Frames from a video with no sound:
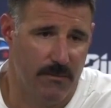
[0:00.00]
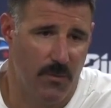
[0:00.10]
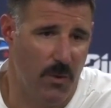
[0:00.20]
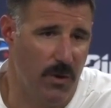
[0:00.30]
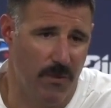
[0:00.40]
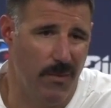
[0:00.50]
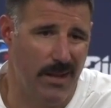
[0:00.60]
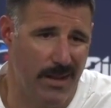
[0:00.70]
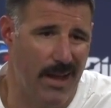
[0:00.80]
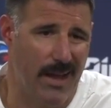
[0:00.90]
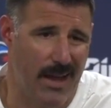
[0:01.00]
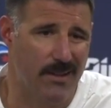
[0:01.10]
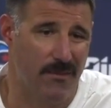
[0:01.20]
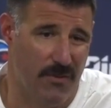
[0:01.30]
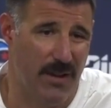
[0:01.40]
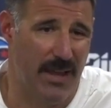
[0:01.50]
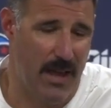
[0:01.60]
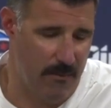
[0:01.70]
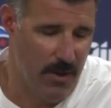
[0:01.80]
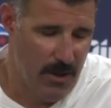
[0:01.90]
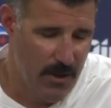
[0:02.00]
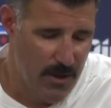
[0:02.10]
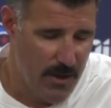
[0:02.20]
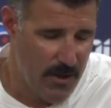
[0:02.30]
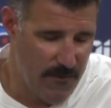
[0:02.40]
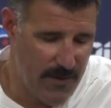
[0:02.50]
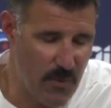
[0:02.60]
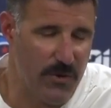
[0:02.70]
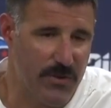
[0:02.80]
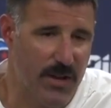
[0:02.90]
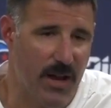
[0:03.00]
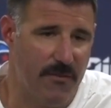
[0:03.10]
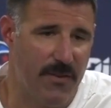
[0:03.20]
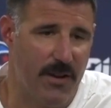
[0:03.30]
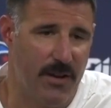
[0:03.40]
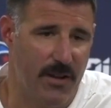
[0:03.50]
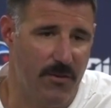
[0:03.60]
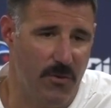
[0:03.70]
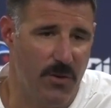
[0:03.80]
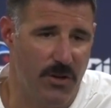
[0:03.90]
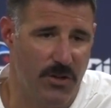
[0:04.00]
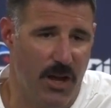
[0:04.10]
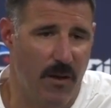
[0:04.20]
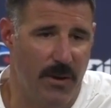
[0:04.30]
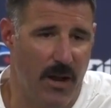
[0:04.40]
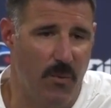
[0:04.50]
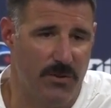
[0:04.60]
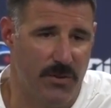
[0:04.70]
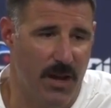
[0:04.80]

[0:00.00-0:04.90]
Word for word: We wouldn't have made the guy active for the game if he wasn't confident in doing his job, and I wasn't